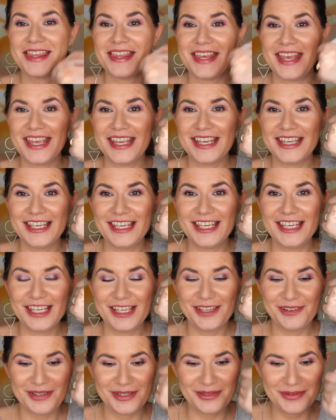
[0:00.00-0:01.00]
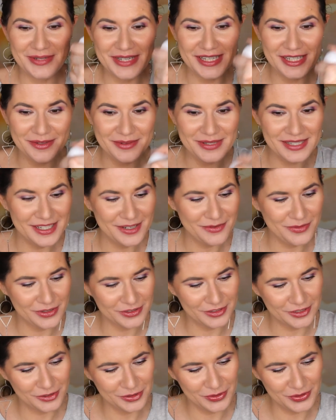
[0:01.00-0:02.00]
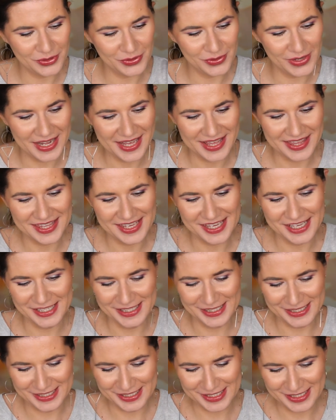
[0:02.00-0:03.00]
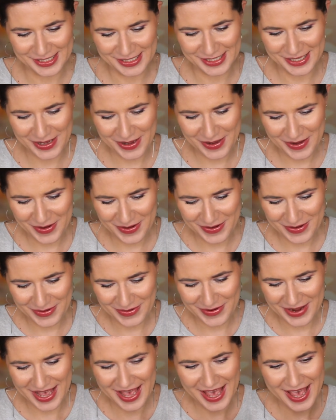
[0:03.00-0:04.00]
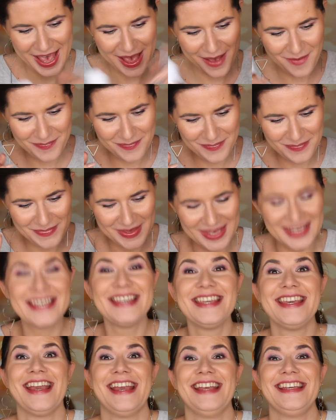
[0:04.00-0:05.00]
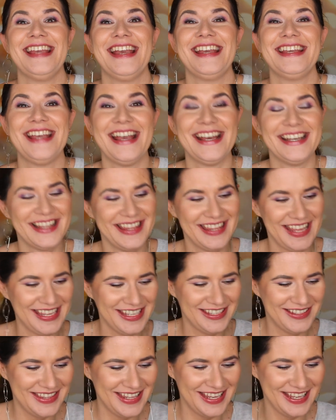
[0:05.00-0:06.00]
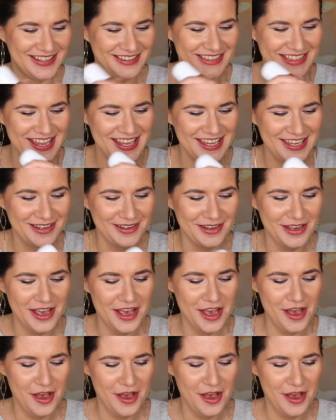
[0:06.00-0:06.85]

Thank you. I really, really wanted to try this. So happy. Yeah, yeah, yeah. Thank you, thank you, thank you.